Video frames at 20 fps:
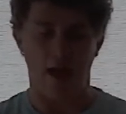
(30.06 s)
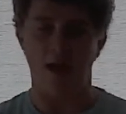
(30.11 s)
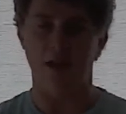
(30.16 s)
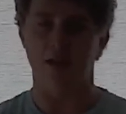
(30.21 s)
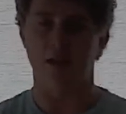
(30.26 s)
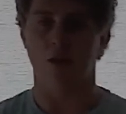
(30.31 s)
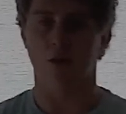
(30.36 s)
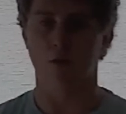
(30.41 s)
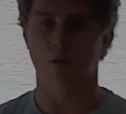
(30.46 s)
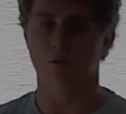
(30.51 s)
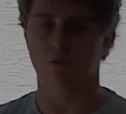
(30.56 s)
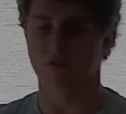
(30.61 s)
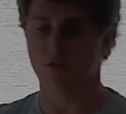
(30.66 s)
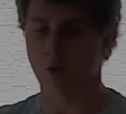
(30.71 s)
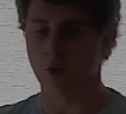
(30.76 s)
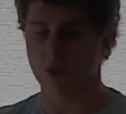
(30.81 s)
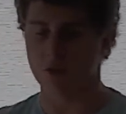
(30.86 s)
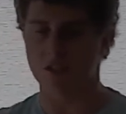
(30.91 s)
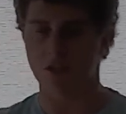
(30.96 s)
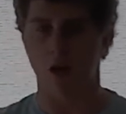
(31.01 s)
and of
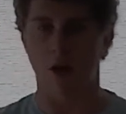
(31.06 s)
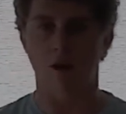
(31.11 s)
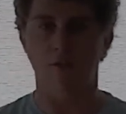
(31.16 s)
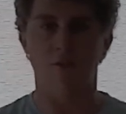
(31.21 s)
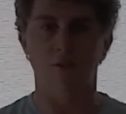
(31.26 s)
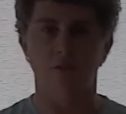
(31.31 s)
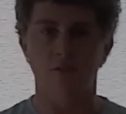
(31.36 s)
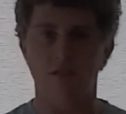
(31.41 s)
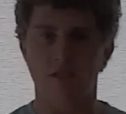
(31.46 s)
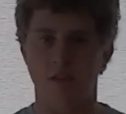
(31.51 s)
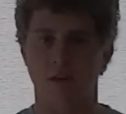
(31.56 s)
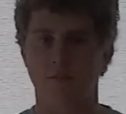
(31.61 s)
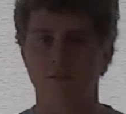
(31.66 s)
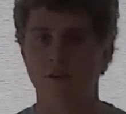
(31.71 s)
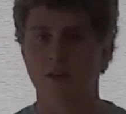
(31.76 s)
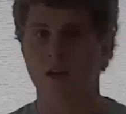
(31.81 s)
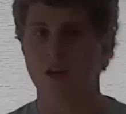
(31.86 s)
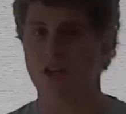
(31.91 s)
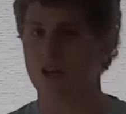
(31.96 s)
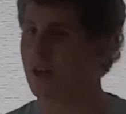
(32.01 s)
course the iPhone
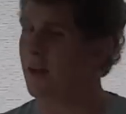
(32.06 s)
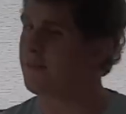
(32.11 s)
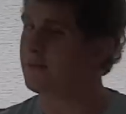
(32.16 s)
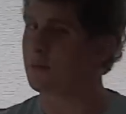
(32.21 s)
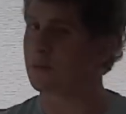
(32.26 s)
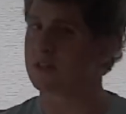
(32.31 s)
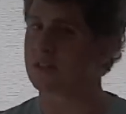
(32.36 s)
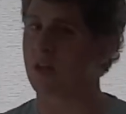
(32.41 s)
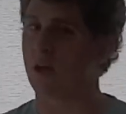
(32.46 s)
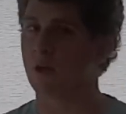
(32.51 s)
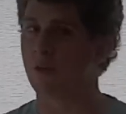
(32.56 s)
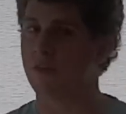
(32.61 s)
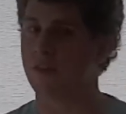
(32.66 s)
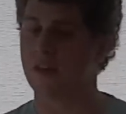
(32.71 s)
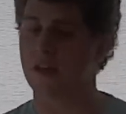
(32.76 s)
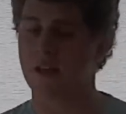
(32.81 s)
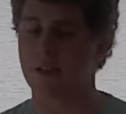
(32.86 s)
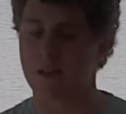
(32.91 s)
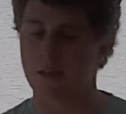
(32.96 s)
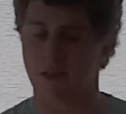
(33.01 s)
stuff. You don't have to watch the whole
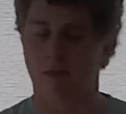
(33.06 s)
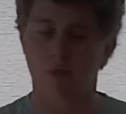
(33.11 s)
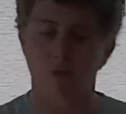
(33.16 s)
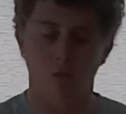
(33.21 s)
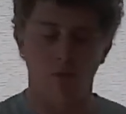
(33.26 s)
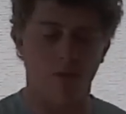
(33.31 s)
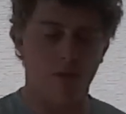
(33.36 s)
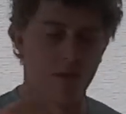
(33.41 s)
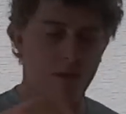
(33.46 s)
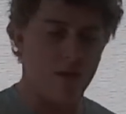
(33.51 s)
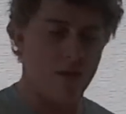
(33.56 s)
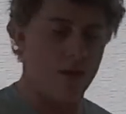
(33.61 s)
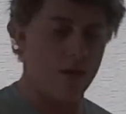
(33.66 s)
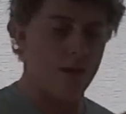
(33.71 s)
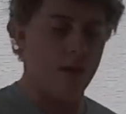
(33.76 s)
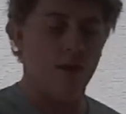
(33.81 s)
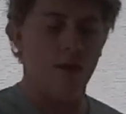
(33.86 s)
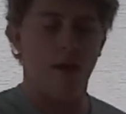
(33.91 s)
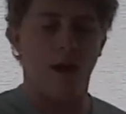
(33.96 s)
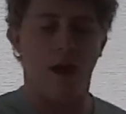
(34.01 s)
thing. Click through
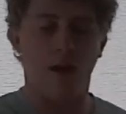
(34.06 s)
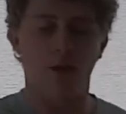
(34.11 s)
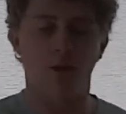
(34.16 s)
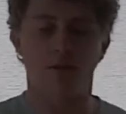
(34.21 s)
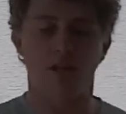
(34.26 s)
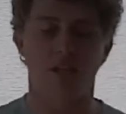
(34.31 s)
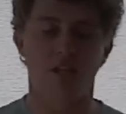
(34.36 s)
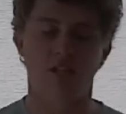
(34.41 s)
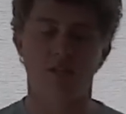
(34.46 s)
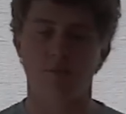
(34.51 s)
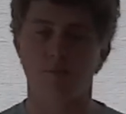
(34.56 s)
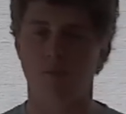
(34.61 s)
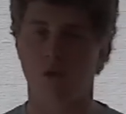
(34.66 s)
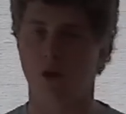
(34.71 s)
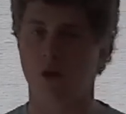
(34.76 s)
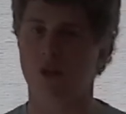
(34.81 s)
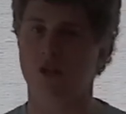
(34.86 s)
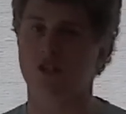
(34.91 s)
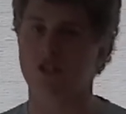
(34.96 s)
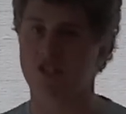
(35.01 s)
the annotations
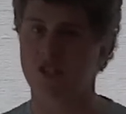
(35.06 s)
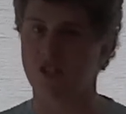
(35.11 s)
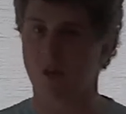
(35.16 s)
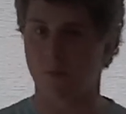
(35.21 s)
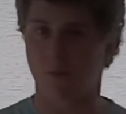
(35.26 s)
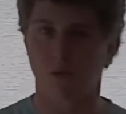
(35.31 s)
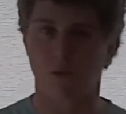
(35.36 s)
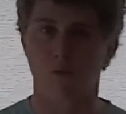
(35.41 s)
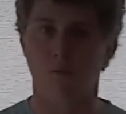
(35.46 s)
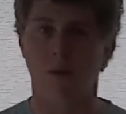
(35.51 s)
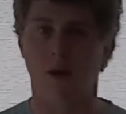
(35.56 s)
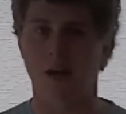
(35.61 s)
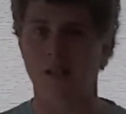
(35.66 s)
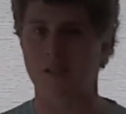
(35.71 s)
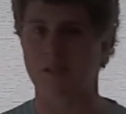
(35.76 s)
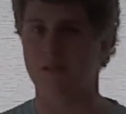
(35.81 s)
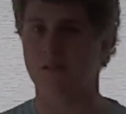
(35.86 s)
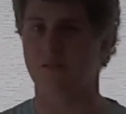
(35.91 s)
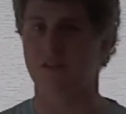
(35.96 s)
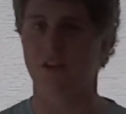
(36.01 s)
below to just jump through
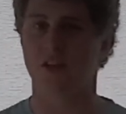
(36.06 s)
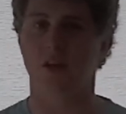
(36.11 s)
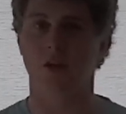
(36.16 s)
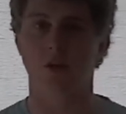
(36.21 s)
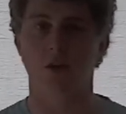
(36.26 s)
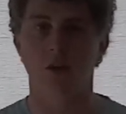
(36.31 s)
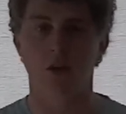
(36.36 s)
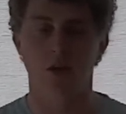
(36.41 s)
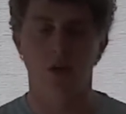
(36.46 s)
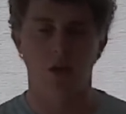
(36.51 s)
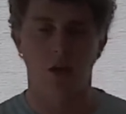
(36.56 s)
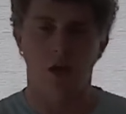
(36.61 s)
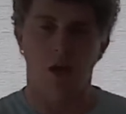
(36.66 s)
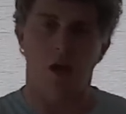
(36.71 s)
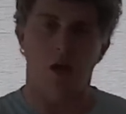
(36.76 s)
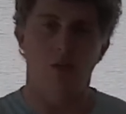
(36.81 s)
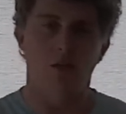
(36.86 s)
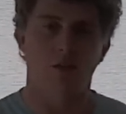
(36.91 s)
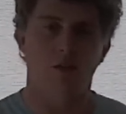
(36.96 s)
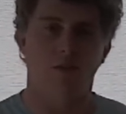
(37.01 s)
parts of the video.
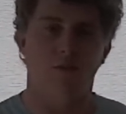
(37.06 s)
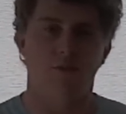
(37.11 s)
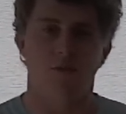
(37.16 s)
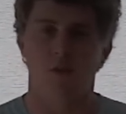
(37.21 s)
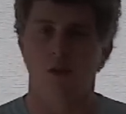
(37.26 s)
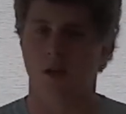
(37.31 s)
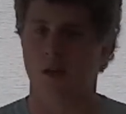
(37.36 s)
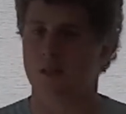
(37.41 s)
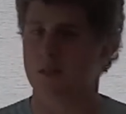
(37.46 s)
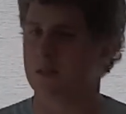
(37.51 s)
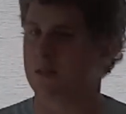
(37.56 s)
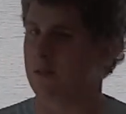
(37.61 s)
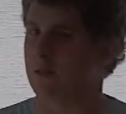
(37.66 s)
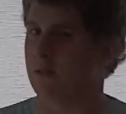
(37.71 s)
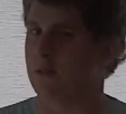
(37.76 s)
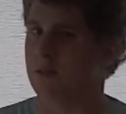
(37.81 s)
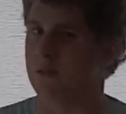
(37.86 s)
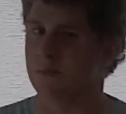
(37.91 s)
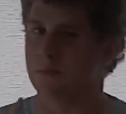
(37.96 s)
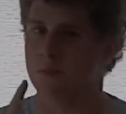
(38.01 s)
I do that for you guys, it's
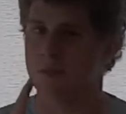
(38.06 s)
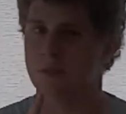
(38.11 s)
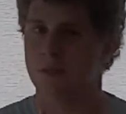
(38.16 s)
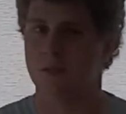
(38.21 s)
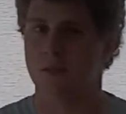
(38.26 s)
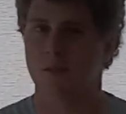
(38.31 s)
awesome.